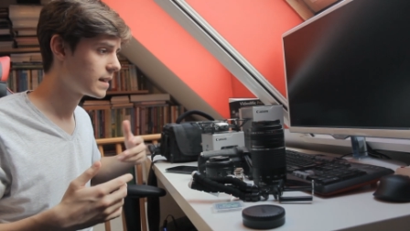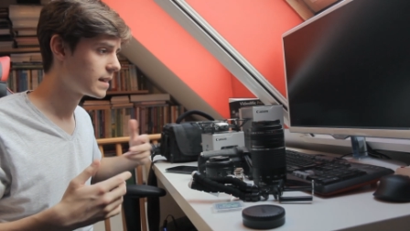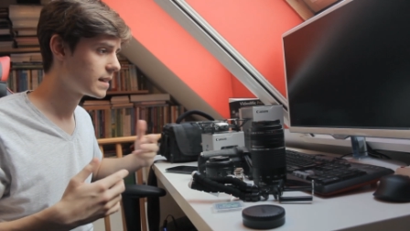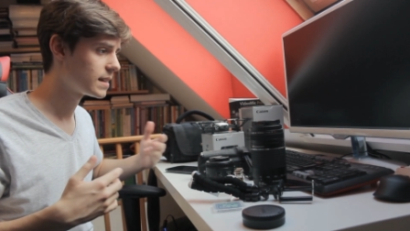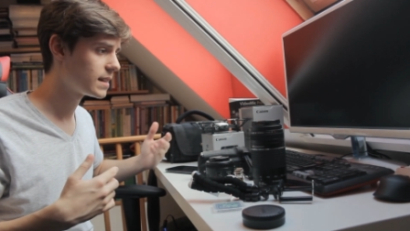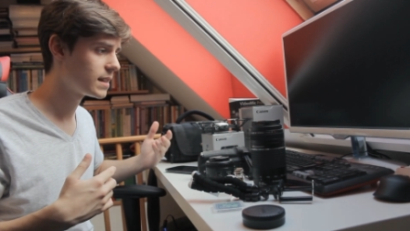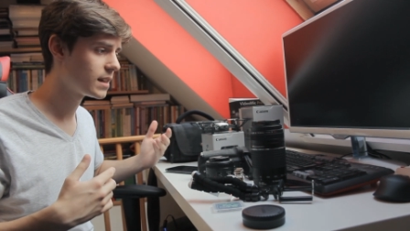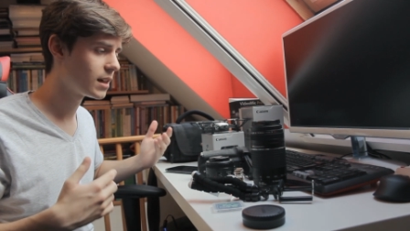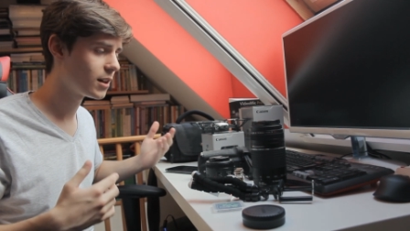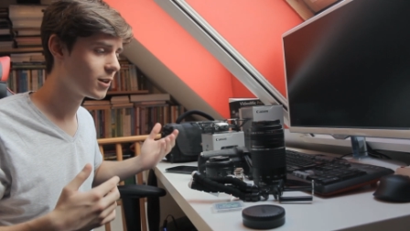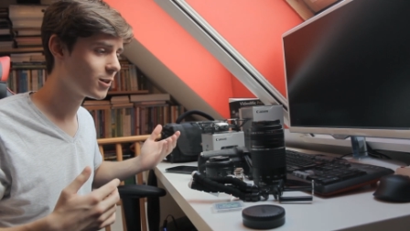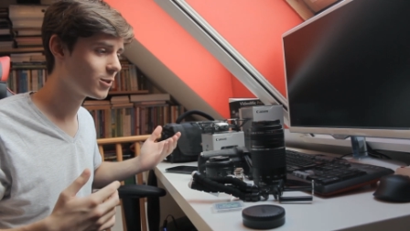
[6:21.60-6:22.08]

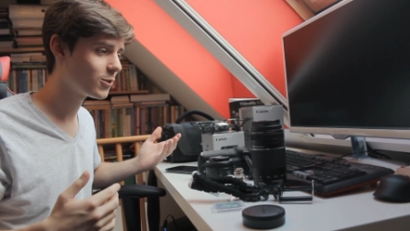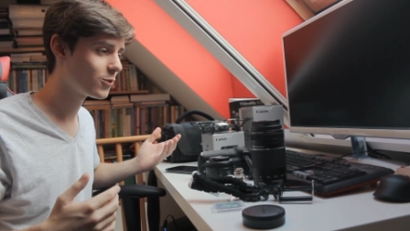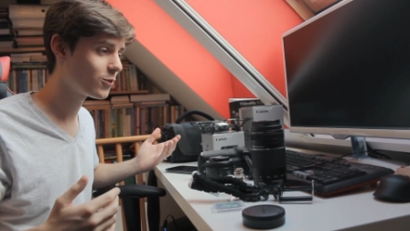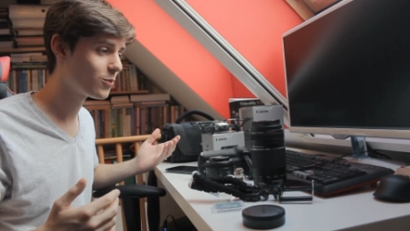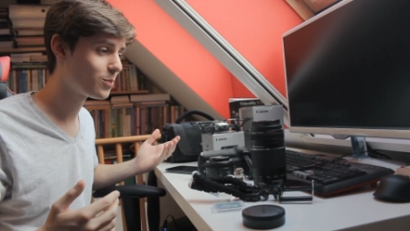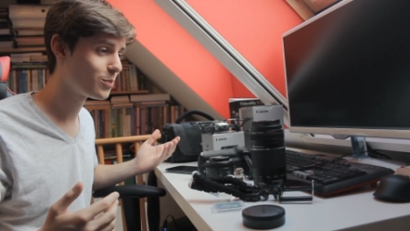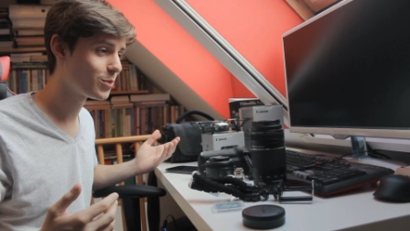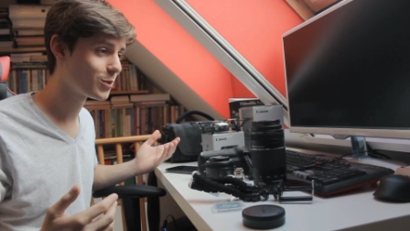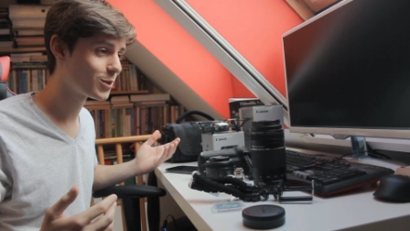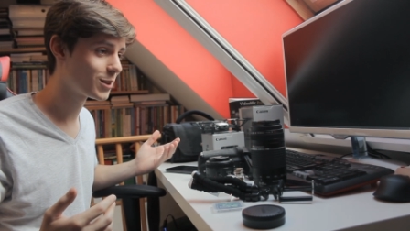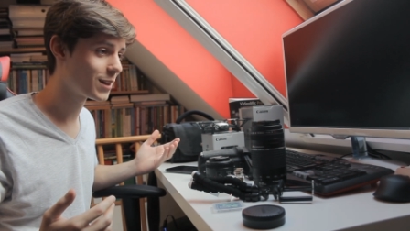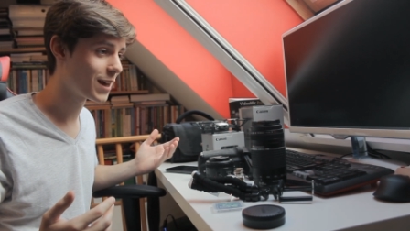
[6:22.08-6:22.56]
see a lot
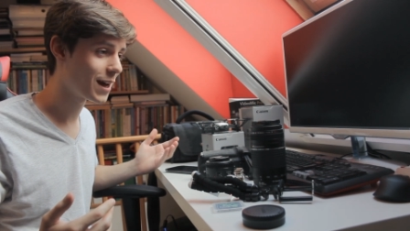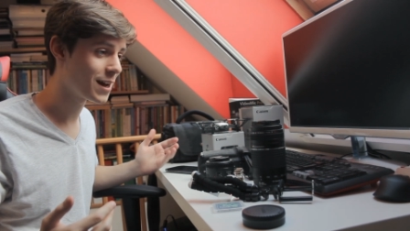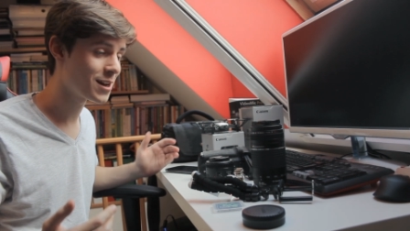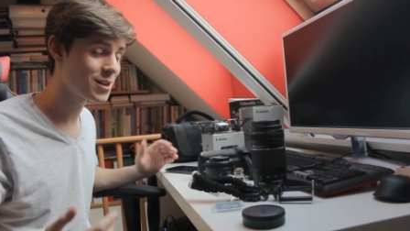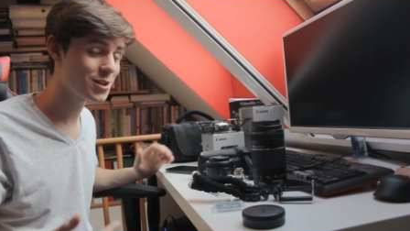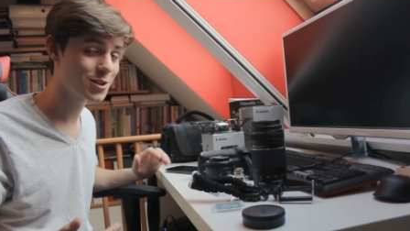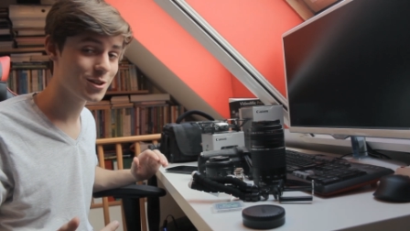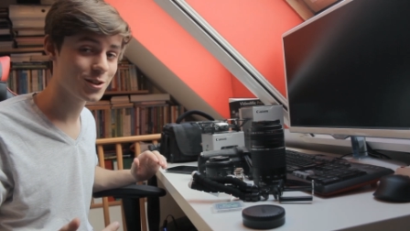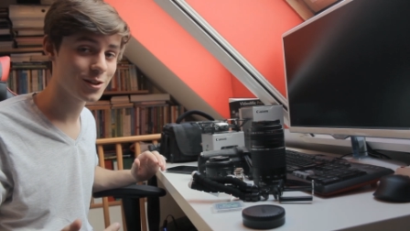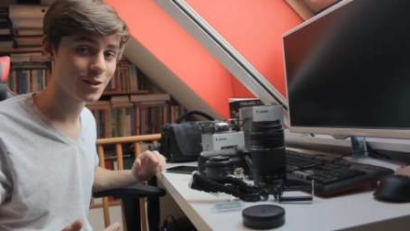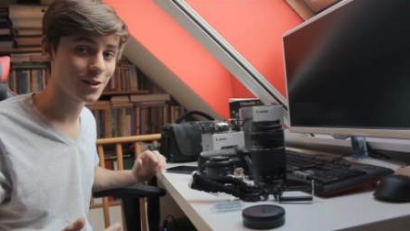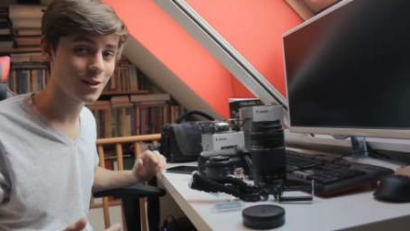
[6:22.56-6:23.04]
of
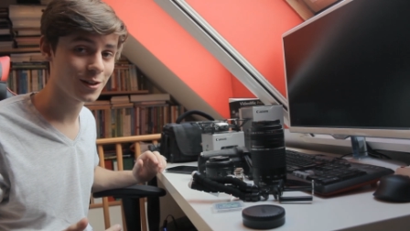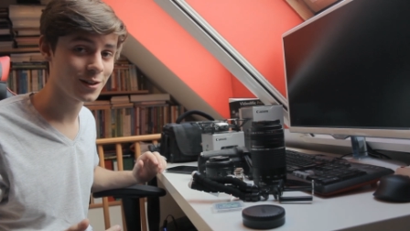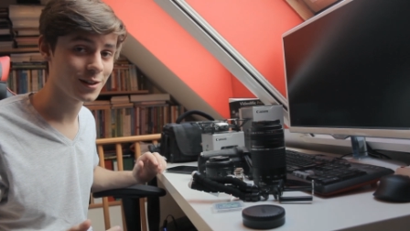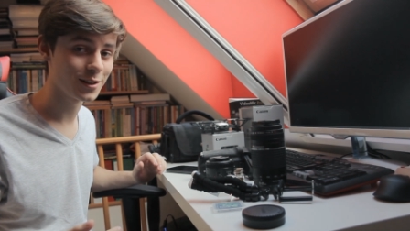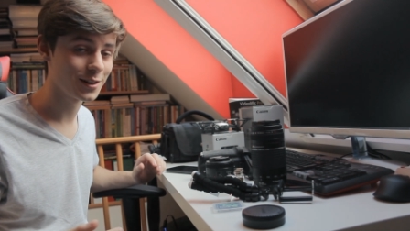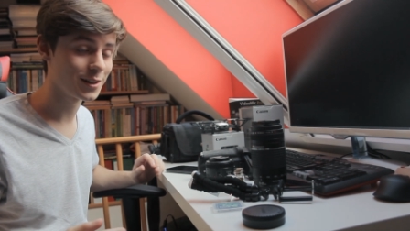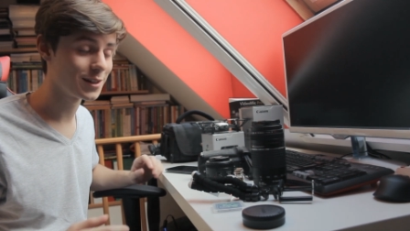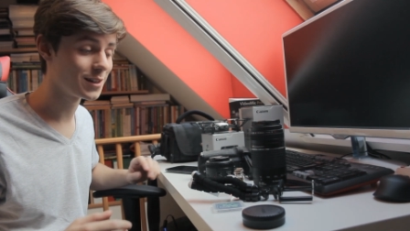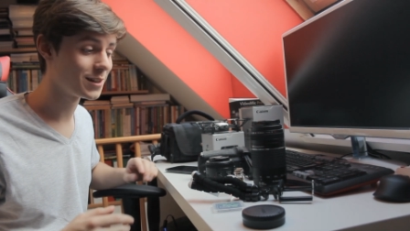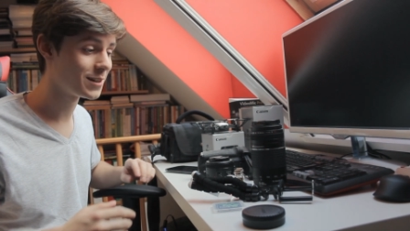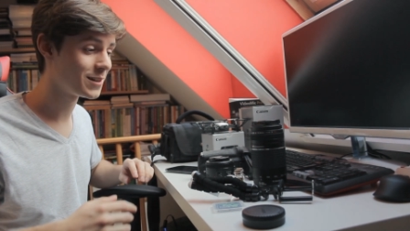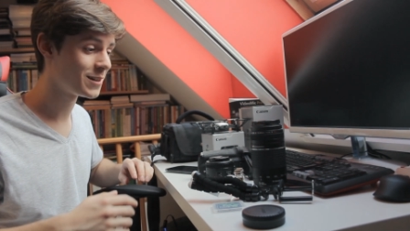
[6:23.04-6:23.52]
potential
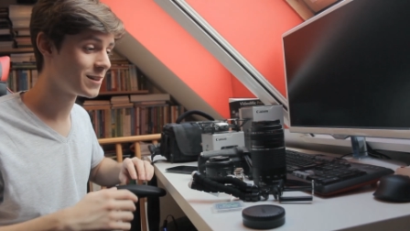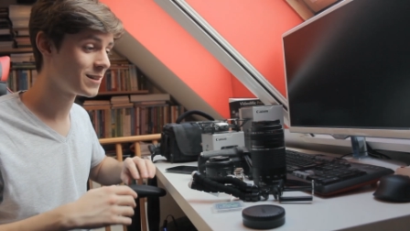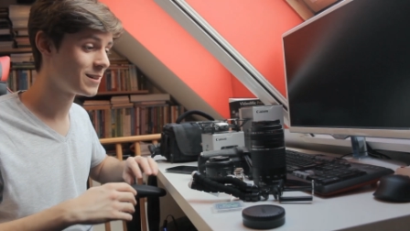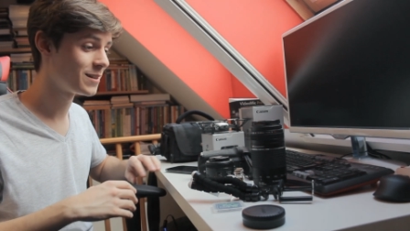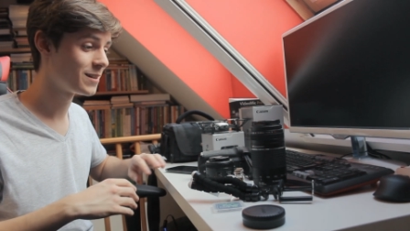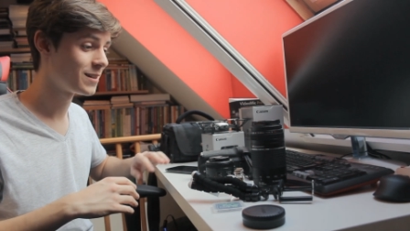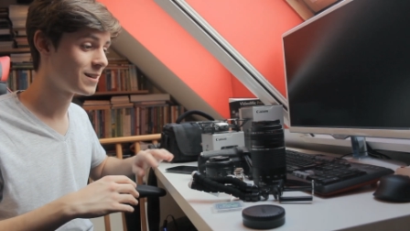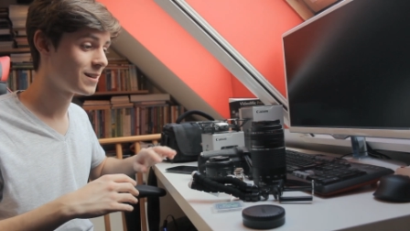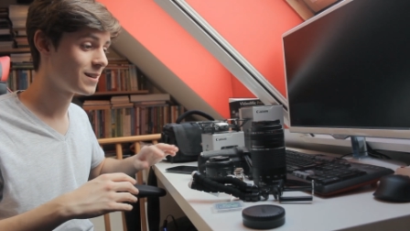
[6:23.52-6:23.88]
in